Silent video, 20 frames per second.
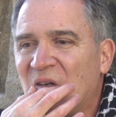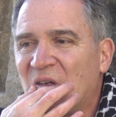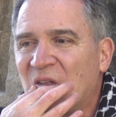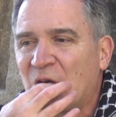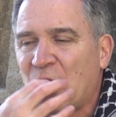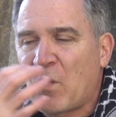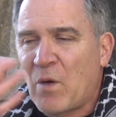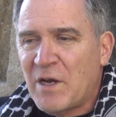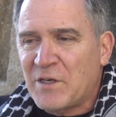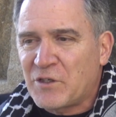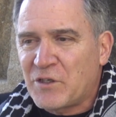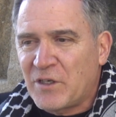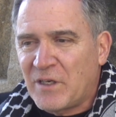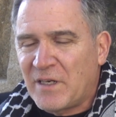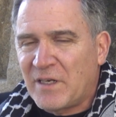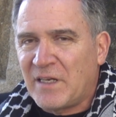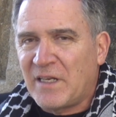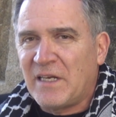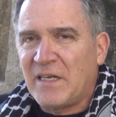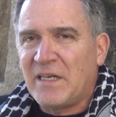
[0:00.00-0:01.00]
the
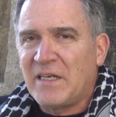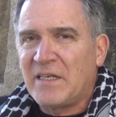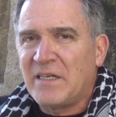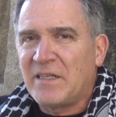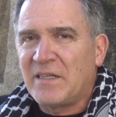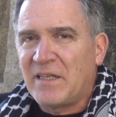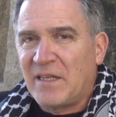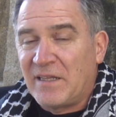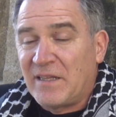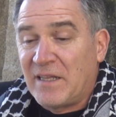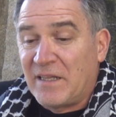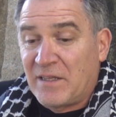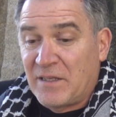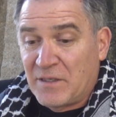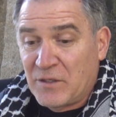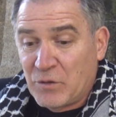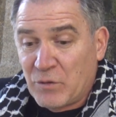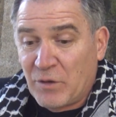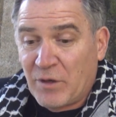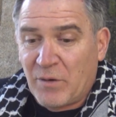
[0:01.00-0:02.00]
question that the
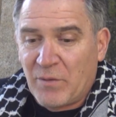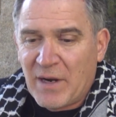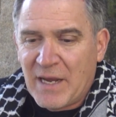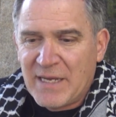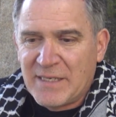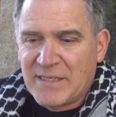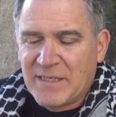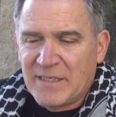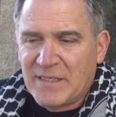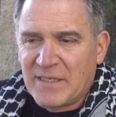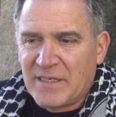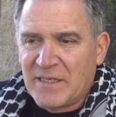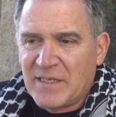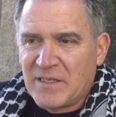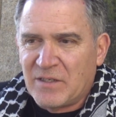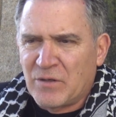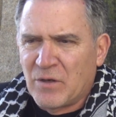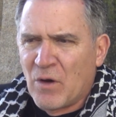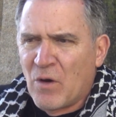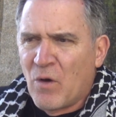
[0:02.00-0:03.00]
story raises
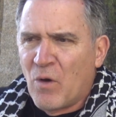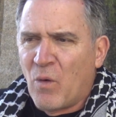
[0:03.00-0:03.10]
is,